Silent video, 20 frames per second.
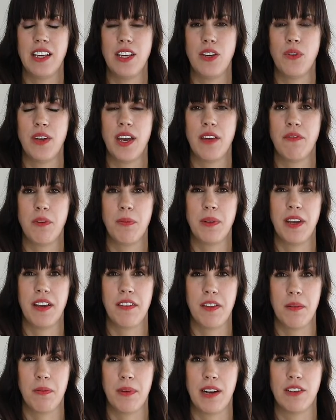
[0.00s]
you can replace
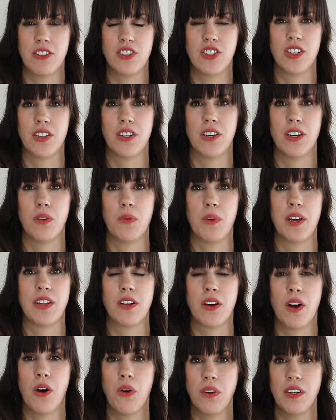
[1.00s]
the brown sugar with
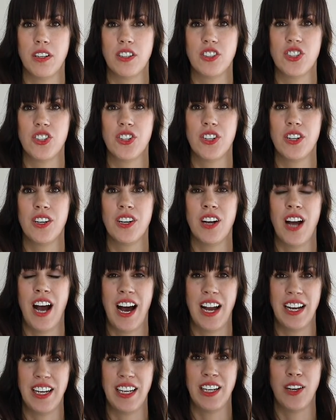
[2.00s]
coconut sugar,
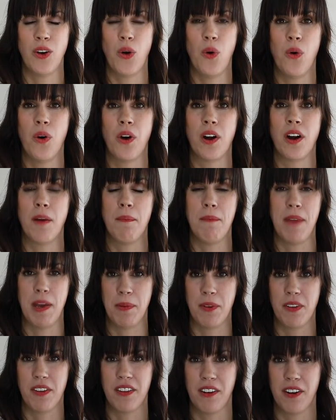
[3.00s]
honey, or
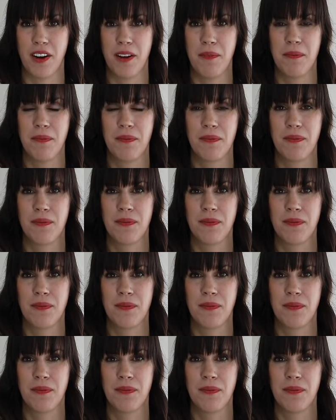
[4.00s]
maple syrup,